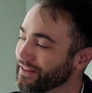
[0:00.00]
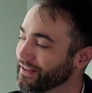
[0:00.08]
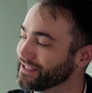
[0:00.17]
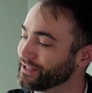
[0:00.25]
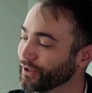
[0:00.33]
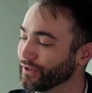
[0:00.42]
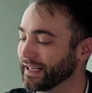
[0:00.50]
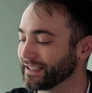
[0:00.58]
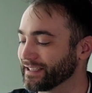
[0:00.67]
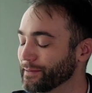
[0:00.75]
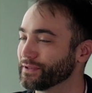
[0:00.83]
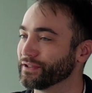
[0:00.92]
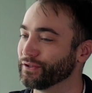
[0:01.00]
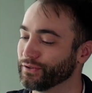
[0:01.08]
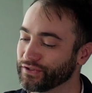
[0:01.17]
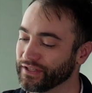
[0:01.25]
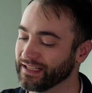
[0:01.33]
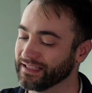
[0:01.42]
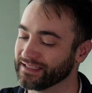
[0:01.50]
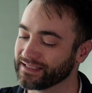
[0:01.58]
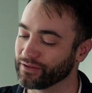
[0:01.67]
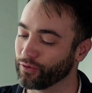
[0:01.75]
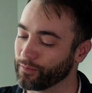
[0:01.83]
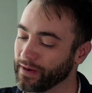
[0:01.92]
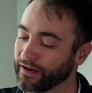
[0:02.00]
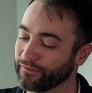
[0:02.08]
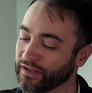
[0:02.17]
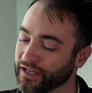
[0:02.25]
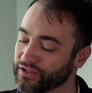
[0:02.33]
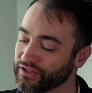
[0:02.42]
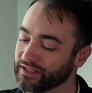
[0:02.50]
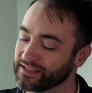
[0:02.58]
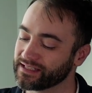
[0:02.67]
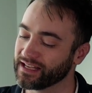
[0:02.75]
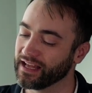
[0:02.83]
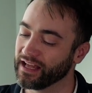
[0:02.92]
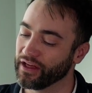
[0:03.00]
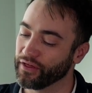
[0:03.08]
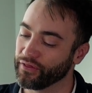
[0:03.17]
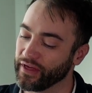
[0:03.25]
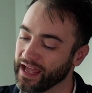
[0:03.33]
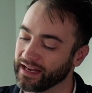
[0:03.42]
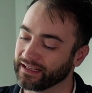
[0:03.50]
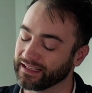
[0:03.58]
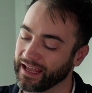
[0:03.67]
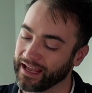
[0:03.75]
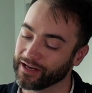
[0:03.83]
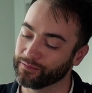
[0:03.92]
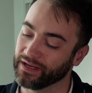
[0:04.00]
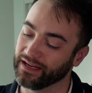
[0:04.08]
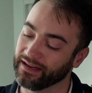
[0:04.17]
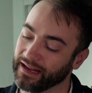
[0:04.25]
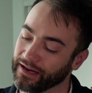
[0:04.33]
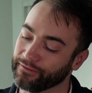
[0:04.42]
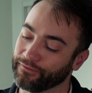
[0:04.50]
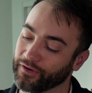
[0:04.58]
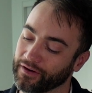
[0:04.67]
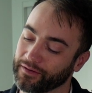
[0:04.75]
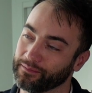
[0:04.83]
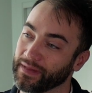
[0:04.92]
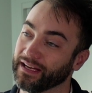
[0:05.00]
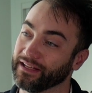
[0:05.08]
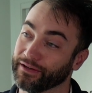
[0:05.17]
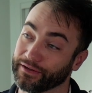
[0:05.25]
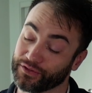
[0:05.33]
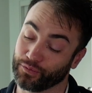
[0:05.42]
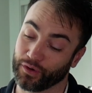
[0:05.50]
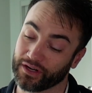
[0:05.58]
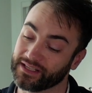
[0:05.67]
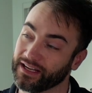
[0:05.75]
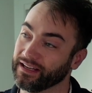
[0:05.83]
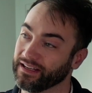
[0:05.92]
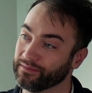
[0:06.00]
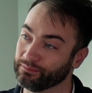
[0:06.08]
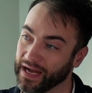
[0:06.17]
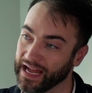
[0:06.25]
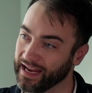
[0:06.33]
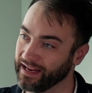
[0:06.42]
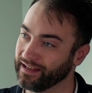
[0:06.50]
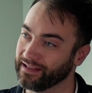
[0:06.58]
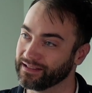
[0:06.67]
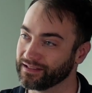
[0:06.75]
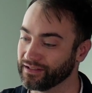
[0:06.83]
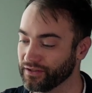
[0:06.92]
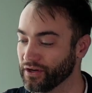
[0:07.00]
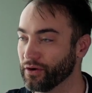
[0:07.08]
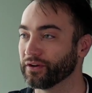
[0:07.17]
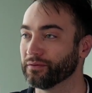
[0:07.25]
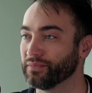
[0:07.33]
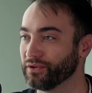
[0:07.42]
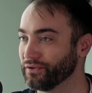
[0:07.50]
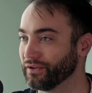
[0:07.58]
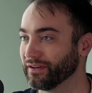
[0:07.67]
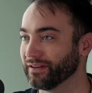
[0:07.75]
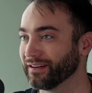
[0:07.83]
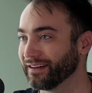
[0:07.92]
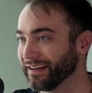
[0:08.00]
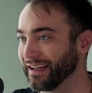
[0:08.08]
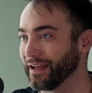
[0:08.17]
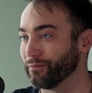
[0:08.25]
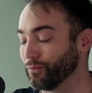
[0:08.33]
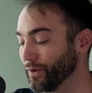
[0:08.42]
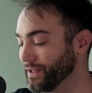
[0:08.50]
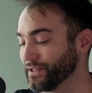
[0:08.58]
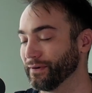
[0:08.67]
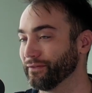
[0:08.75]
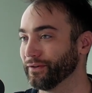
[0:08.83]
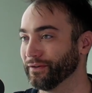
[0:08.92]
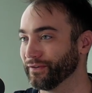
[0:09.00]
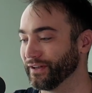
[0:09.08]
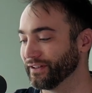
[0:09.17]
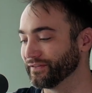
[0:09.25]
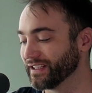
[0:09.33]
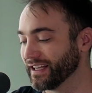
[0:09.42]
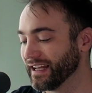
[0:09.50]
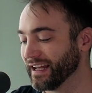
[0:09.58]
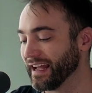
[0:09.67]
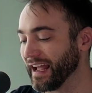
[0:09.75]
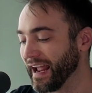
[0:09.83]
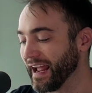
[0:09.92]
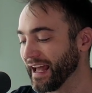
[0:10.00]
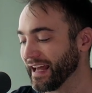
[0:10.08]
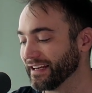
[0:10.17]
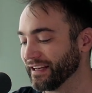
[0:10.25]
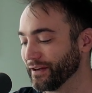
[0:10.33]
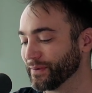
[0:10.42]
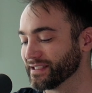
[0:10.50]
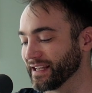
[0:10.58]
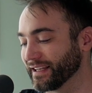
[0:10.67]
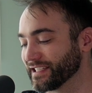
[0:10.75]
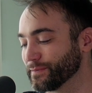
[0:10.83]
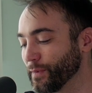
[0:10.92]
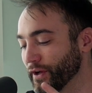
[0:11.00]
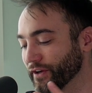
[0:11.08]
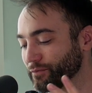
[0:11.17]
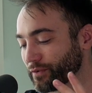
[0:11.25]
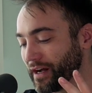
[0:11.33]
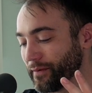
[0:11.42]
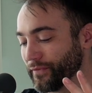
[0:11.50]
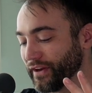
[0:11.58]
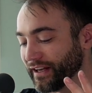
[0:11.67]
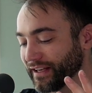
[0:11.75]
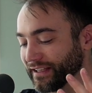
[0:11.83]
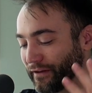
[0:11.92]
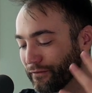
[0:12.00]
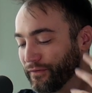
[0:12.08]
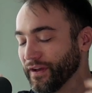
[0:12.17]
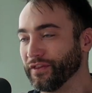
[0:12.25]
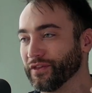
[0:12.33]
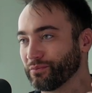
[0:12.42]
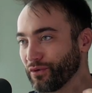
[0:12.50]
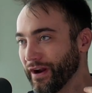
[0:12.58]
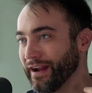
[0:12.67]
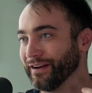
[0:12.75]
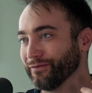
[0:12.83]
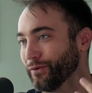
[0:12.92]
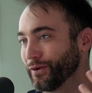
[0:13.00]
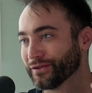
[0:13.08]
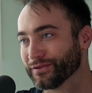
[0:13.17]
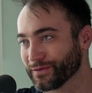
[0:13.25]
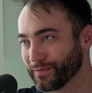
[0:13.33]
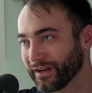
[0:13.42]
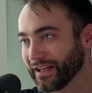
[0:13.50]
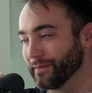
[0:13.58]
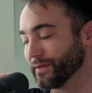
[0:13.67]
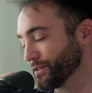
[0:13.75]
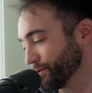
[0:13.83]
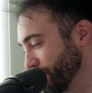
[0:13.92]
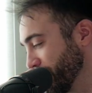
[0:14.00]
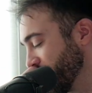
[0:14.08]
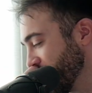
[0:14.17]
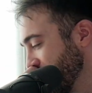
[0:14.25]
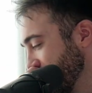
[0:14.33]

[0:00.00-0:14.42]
These little like substitutions or modifications that can be, and for many years were done by hand, no computer whatsoever involved. And it was like a small enough problem that it could like fit in the brain of one or two smart chemists, right?